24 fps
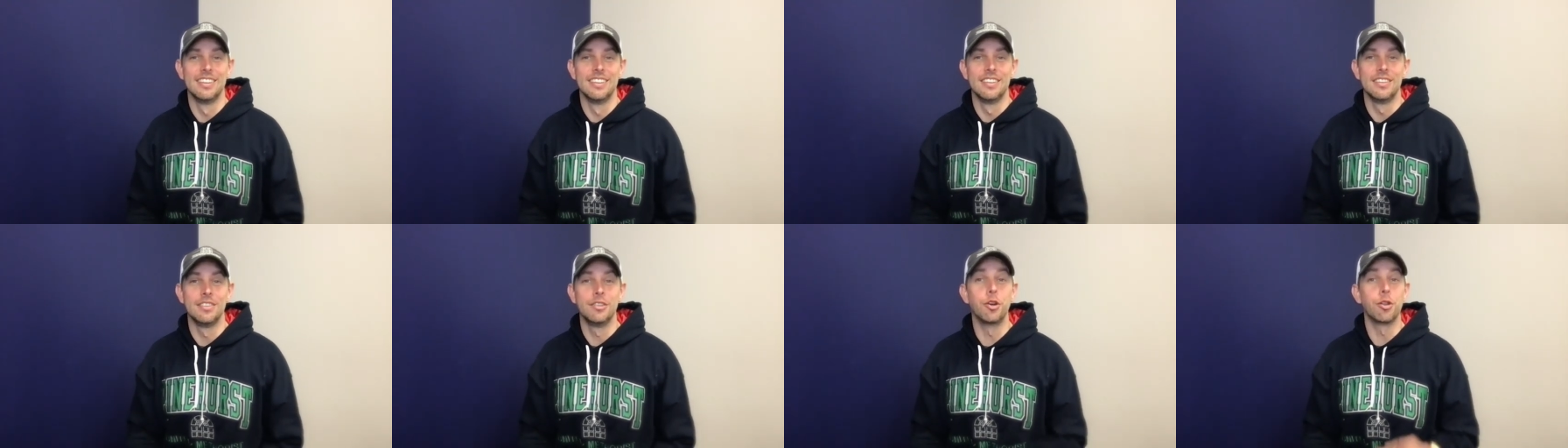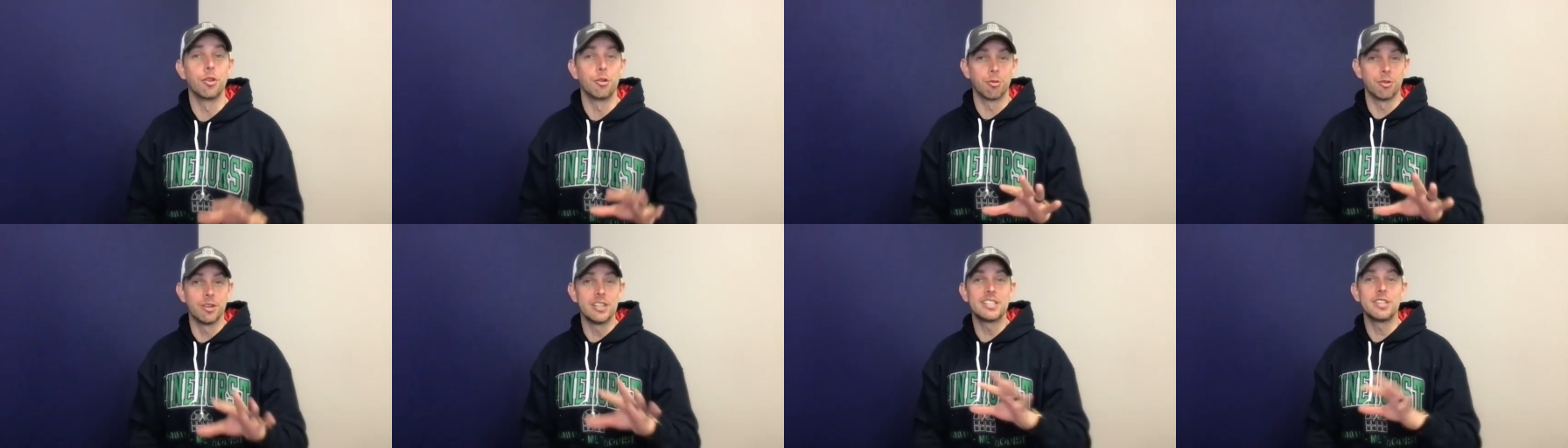No,
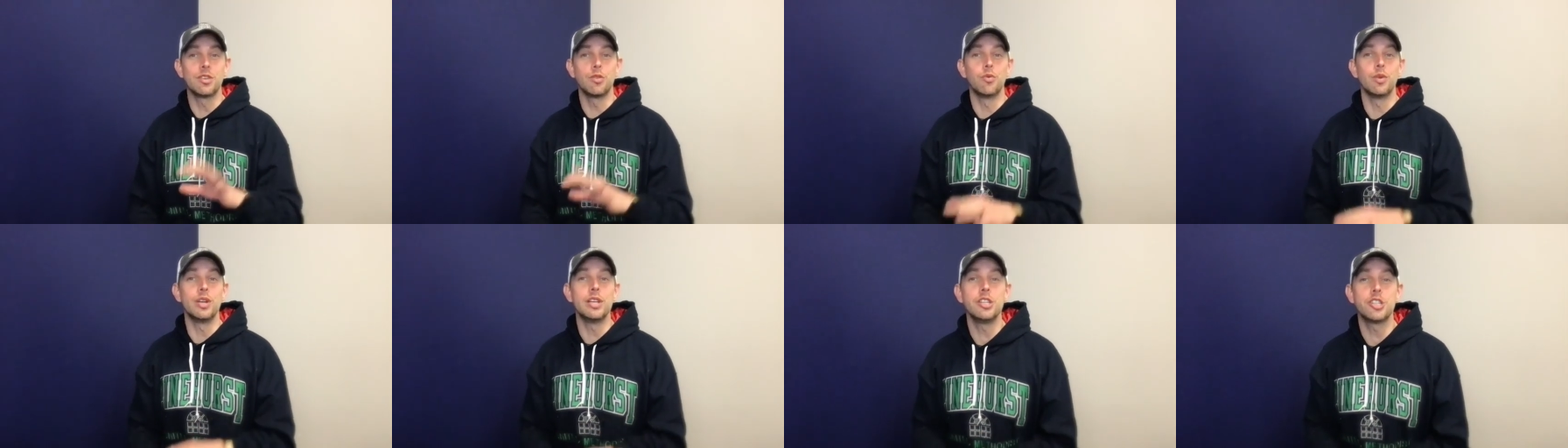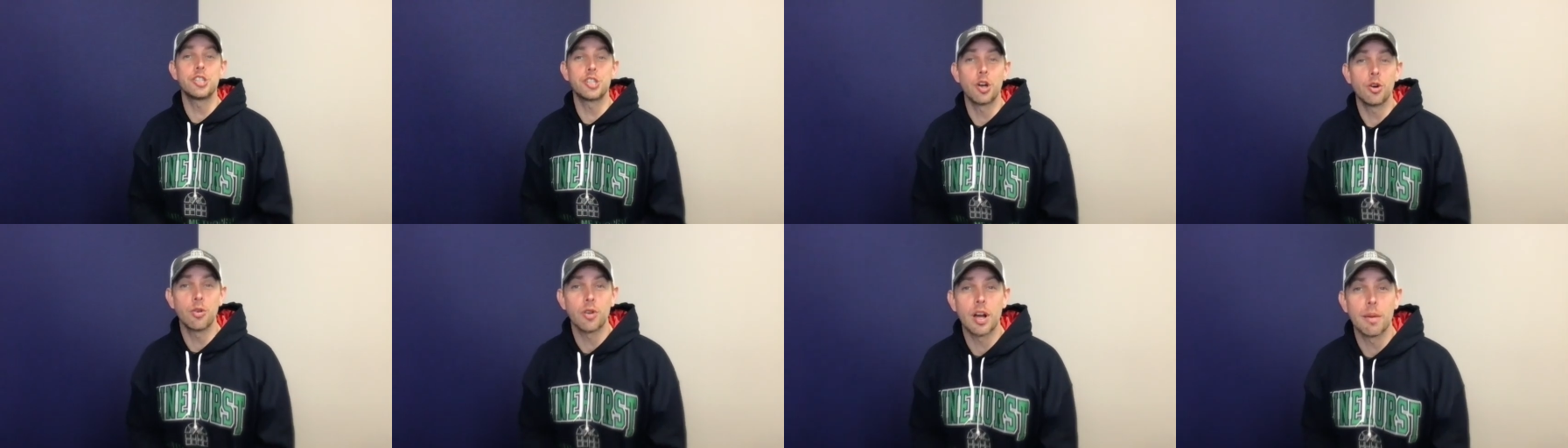the reason we
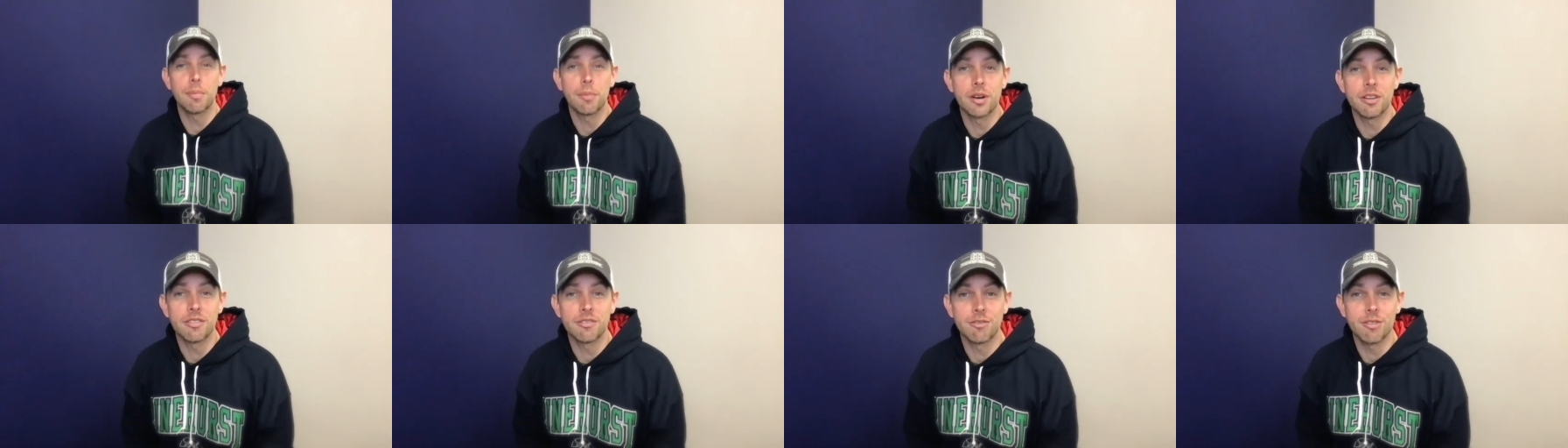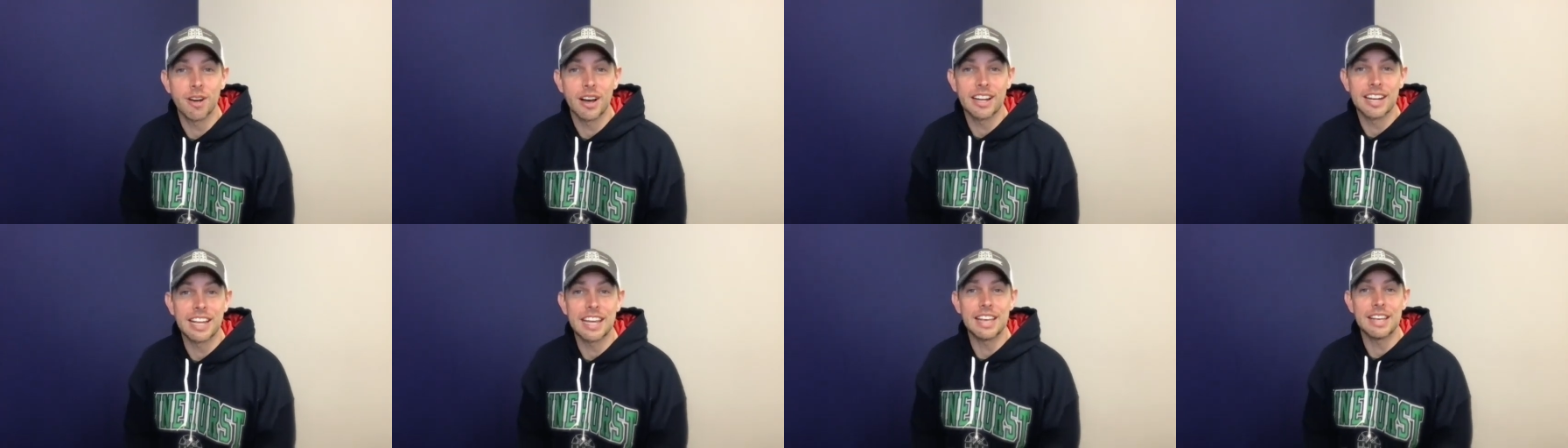showed up on
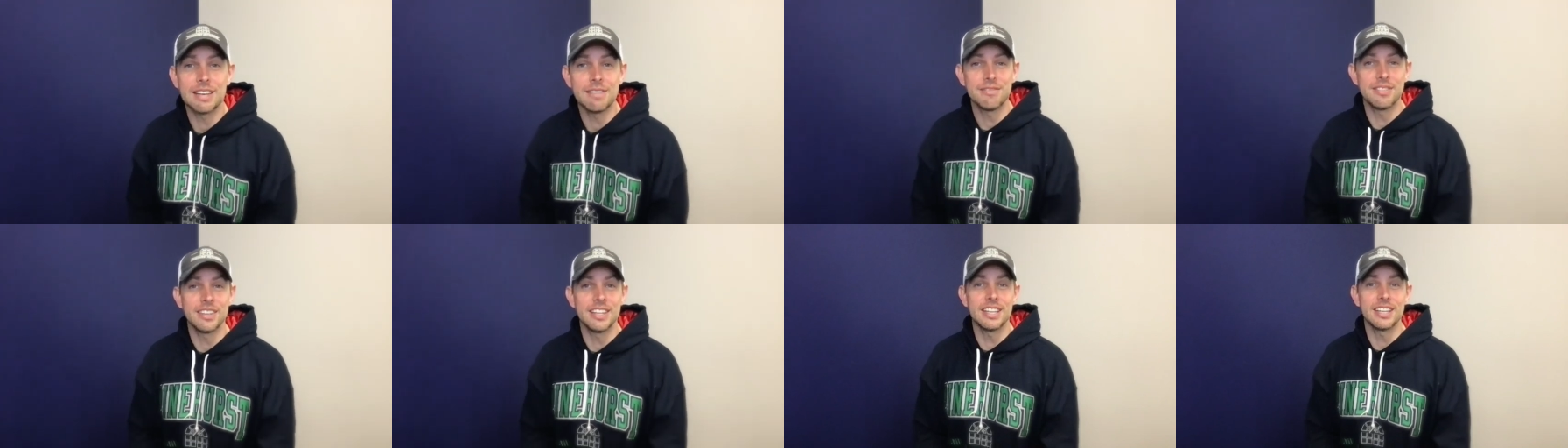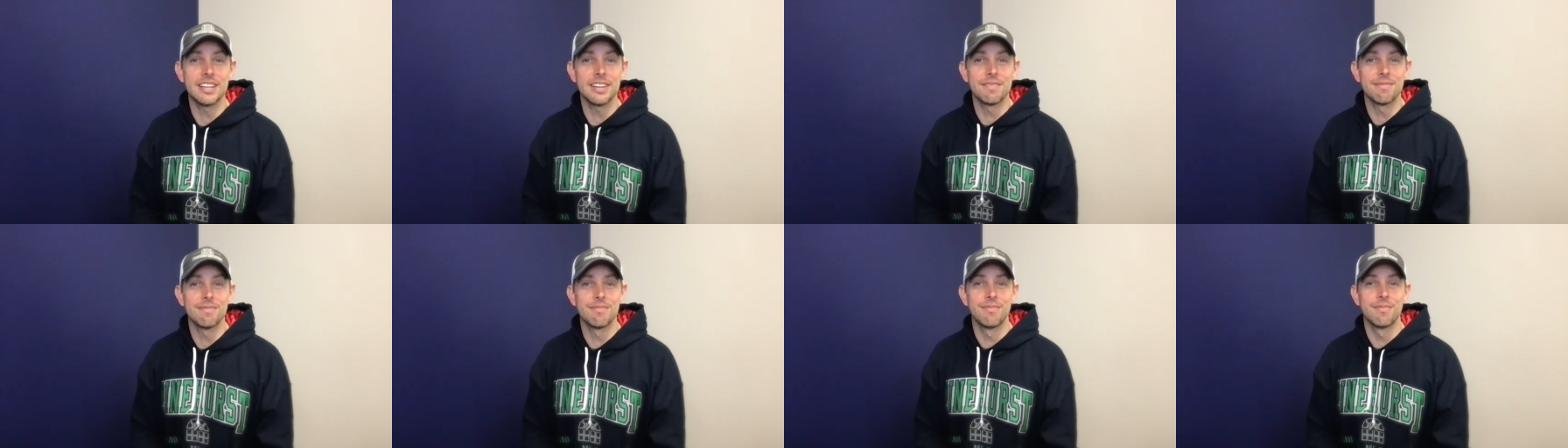Friday evening